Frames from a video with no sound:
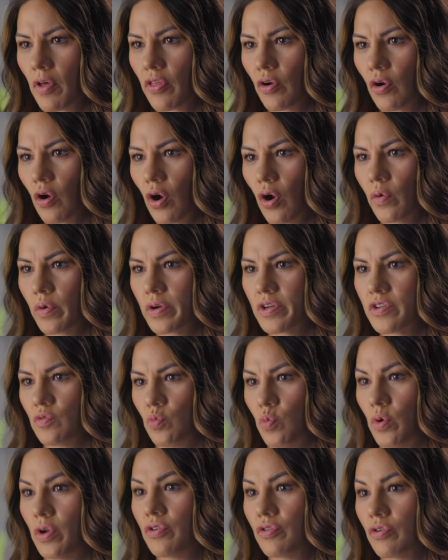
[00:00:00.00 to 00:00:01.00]
my mother
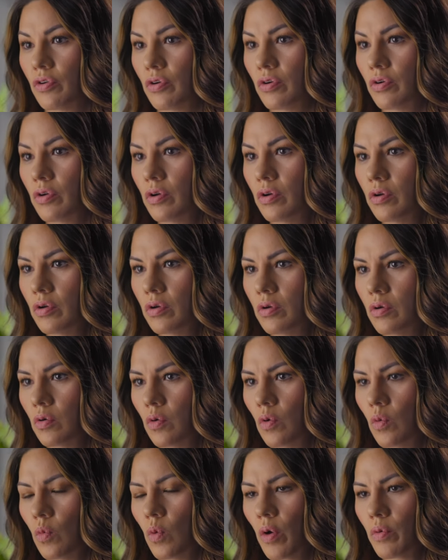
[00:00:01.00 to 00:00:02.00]
always wondered
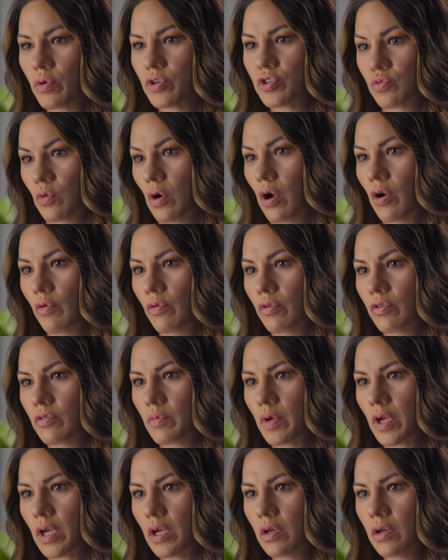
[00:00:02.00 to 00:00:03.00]
what was wrong
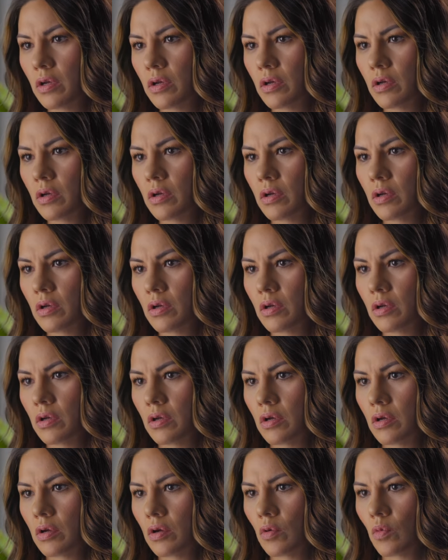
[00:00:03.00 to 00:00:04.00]
with me,
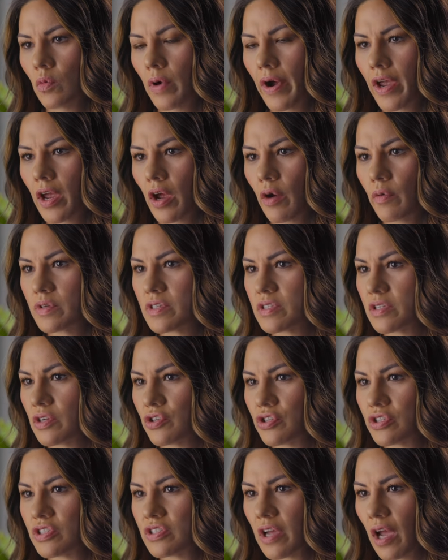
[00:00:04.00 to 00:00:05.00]
why I was
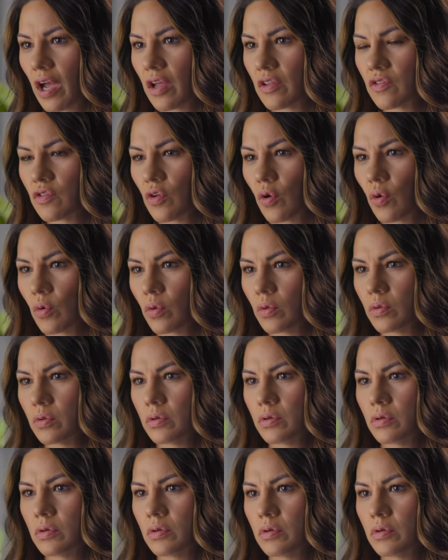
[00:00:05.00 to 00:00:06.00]
such a sad soul.